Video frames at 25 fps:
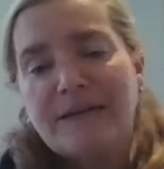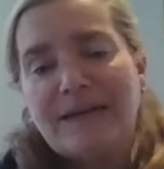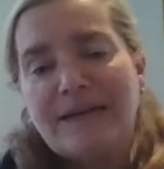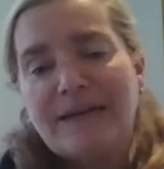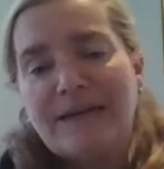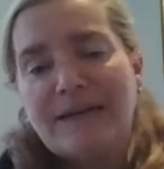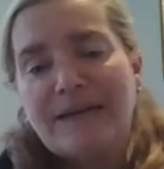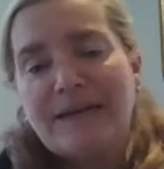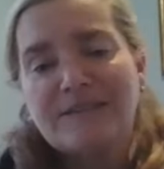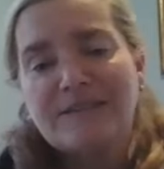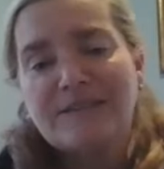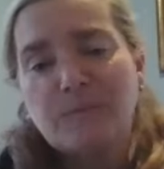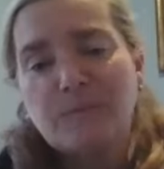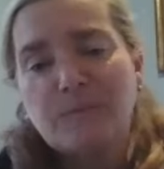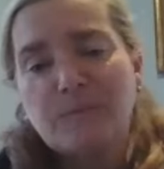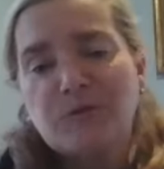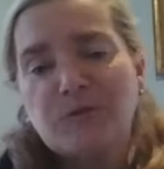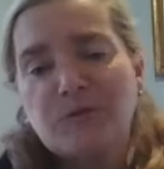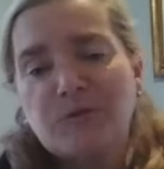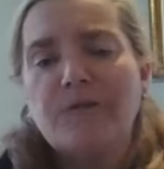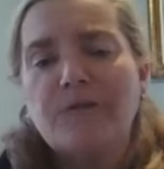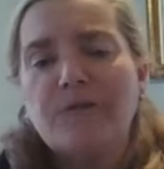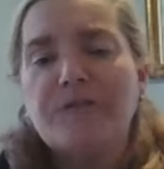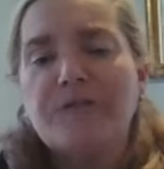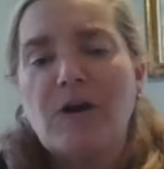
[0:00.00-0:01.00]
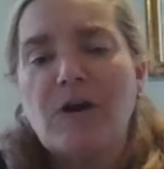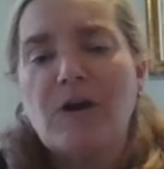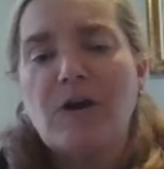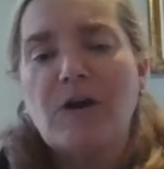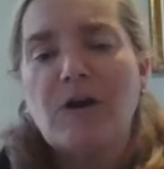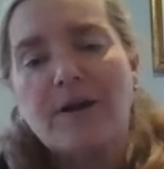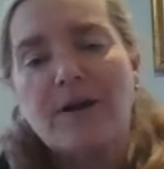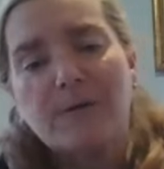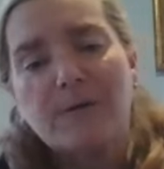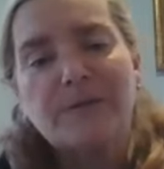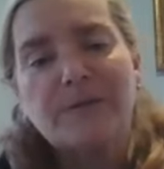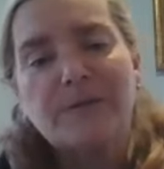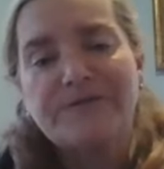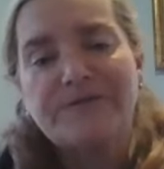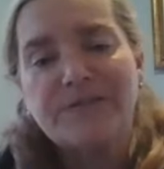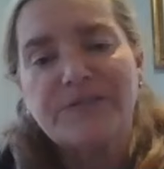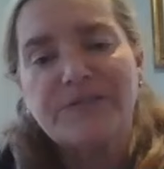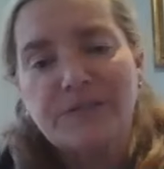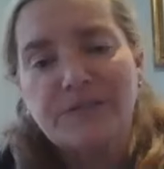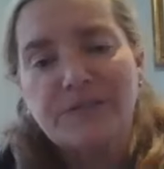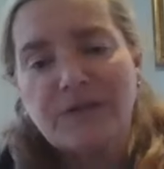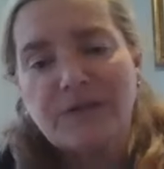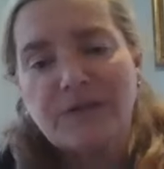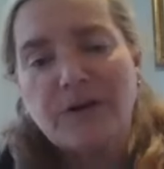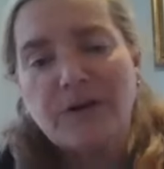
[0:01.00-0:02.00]
had someone drove a car and we
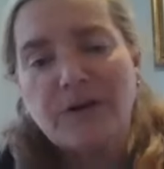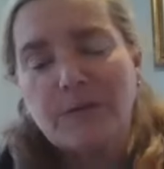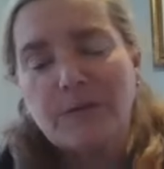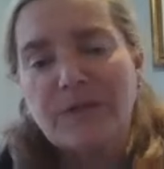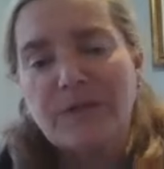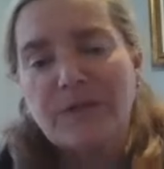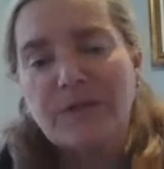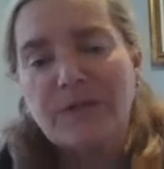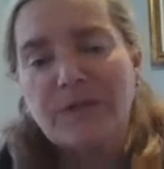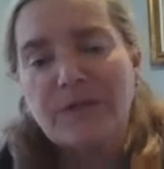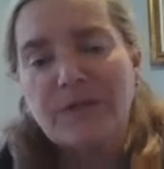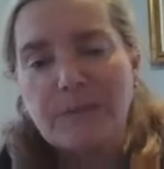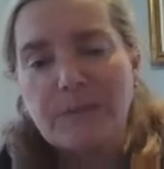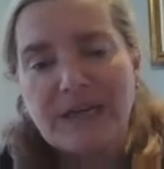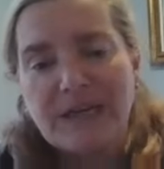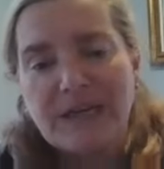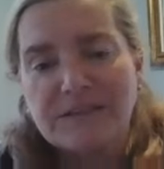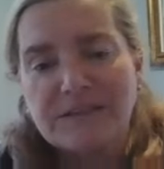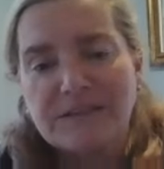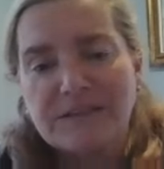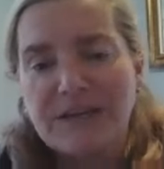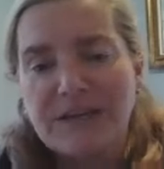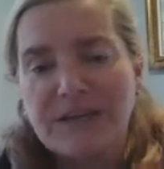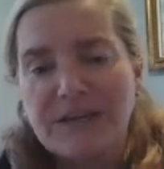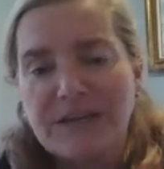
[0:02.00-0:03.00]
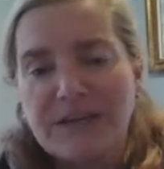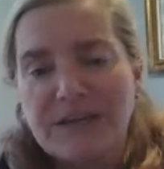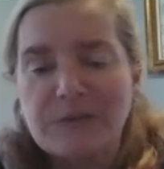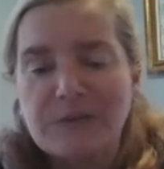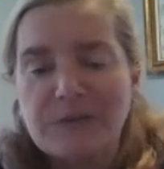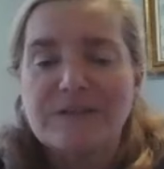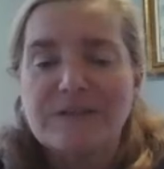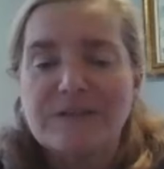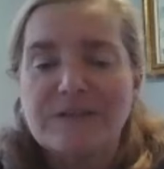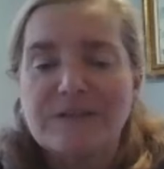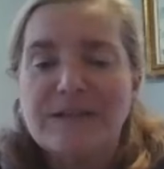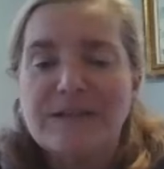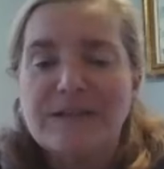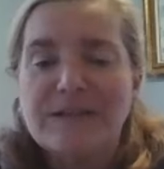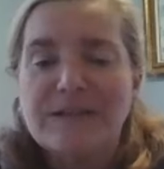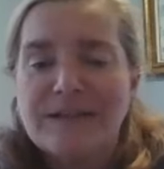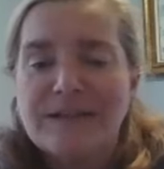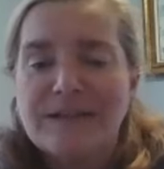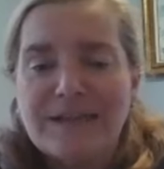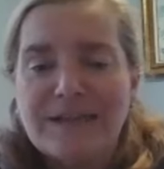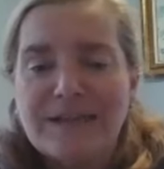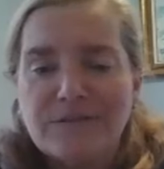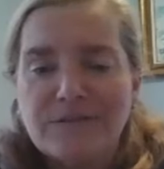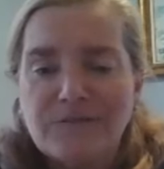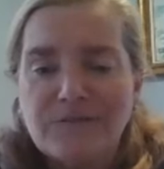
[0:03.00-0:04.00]
filled the car with all the bags of apples
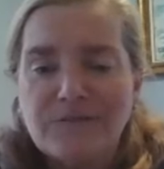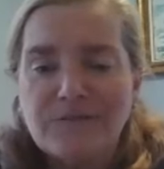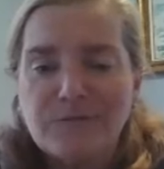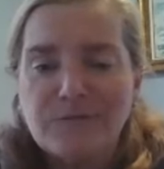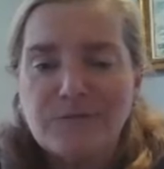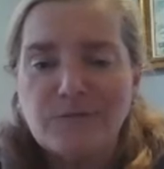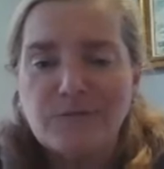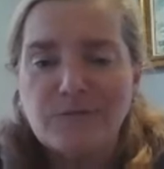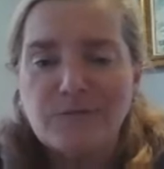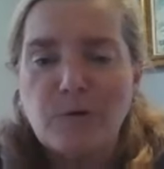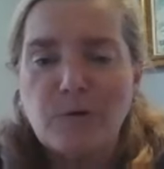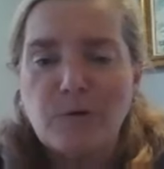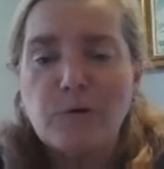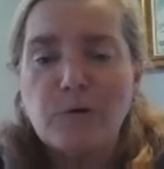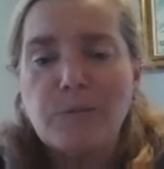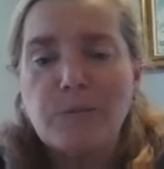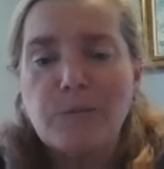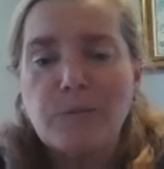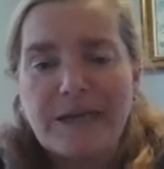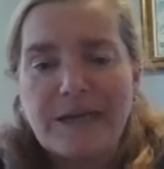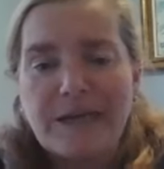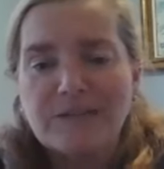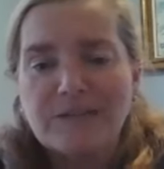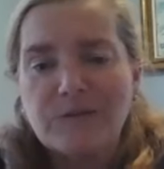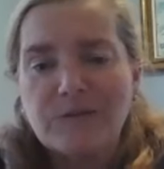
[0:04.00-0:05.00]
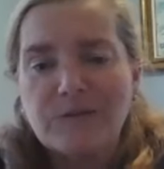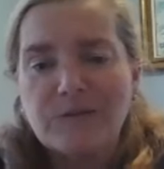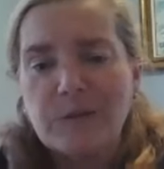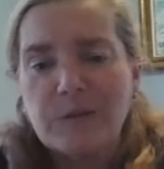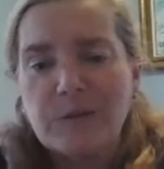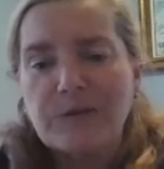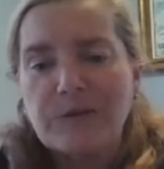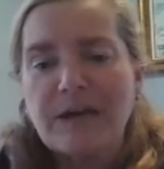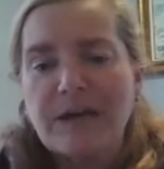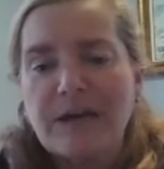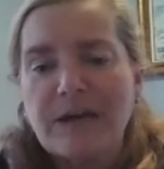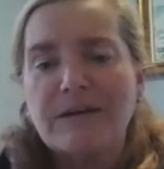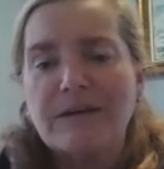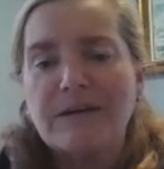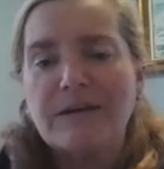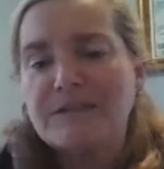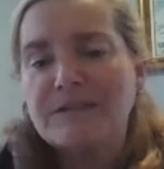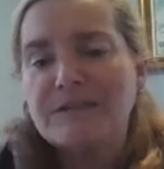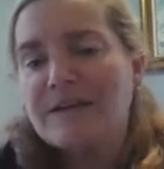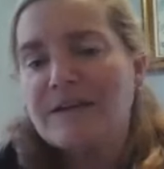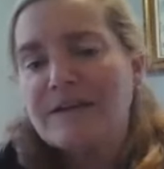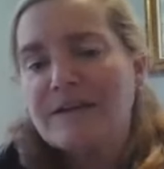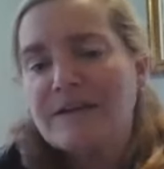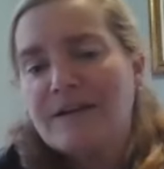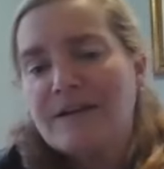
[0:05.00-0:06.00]
and rode back to the boathouse.
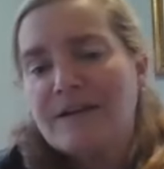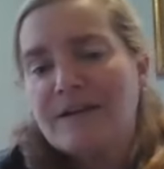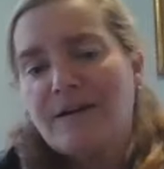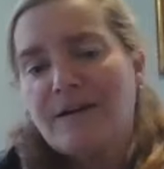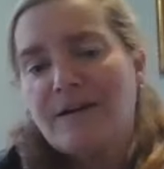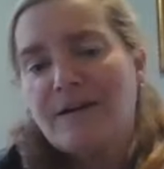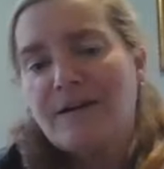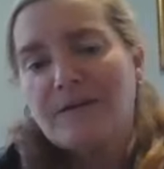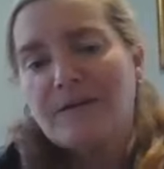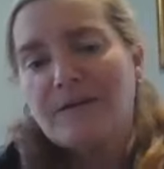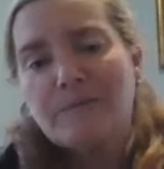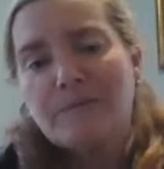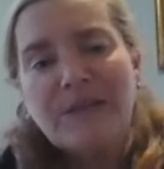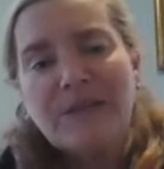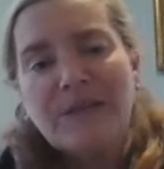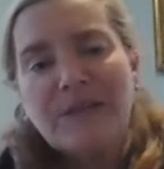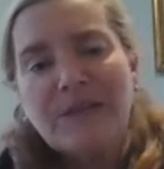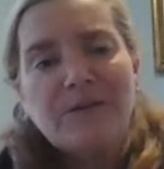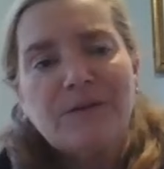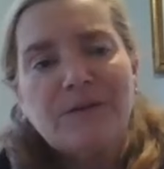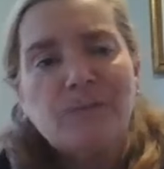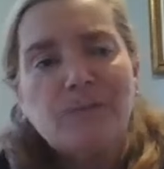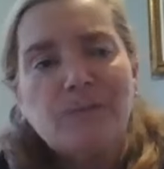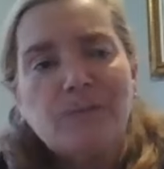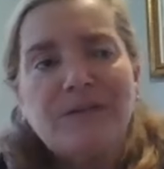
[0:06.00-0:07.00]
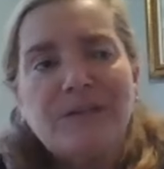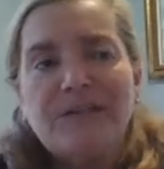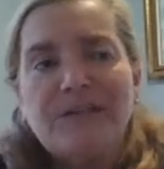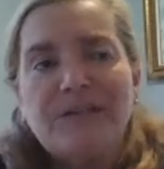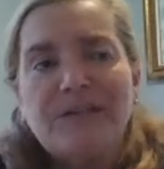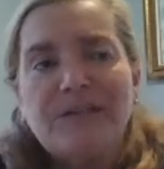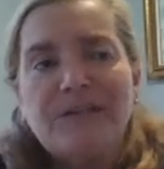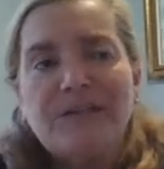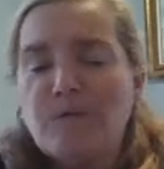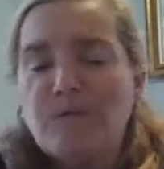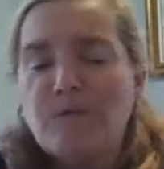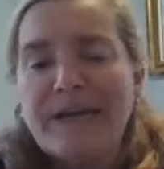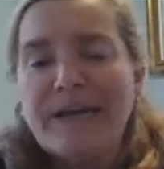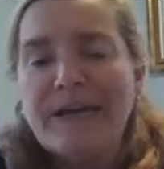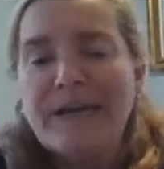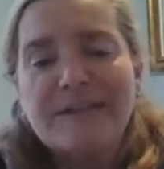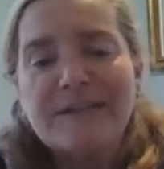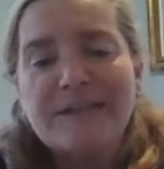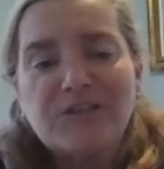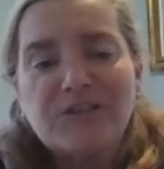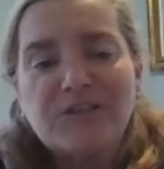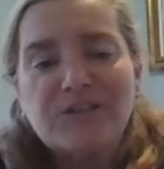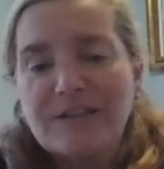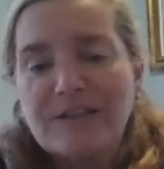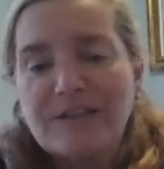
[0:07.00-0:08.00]
We
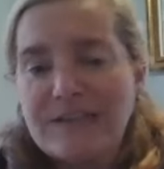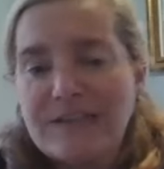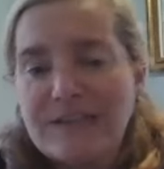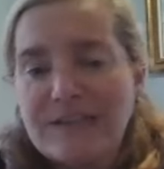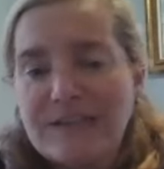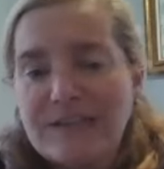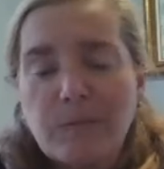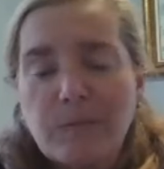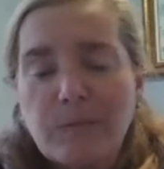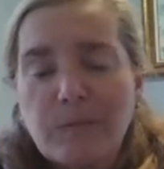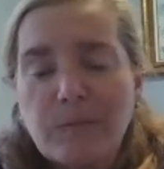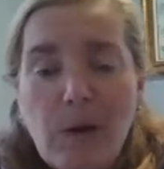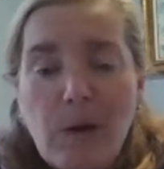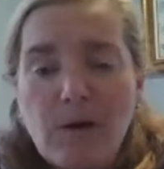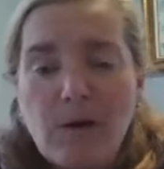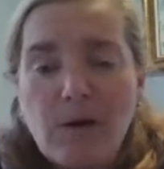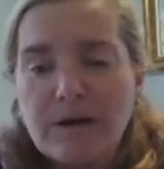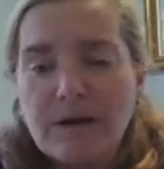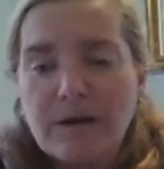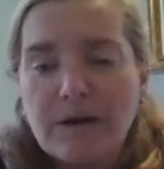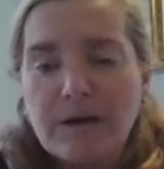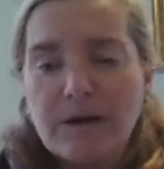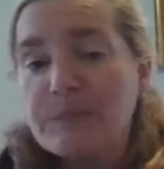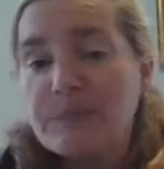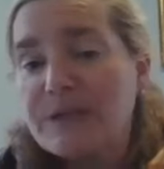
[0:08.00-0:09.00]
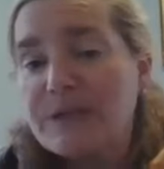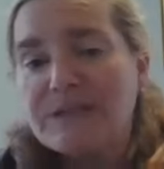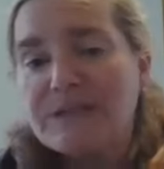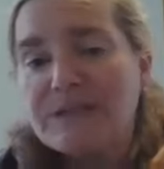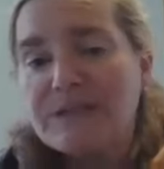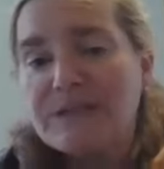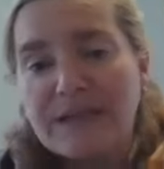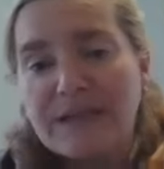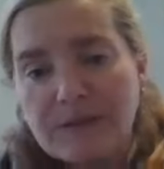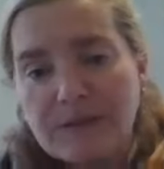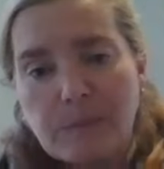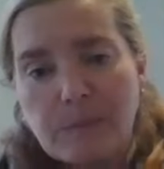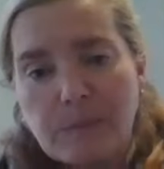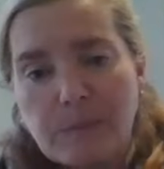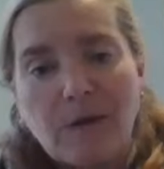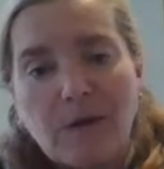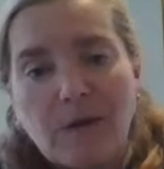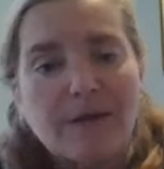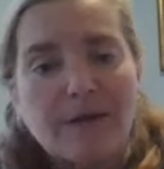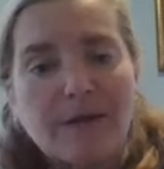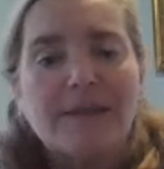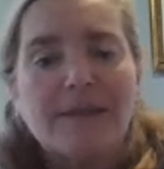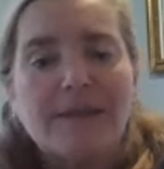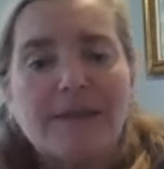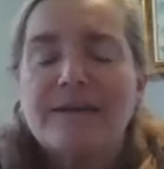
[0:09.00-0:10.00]
ran to the town park and played
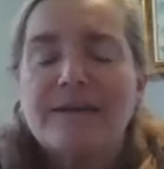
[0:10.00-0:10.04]
kickball,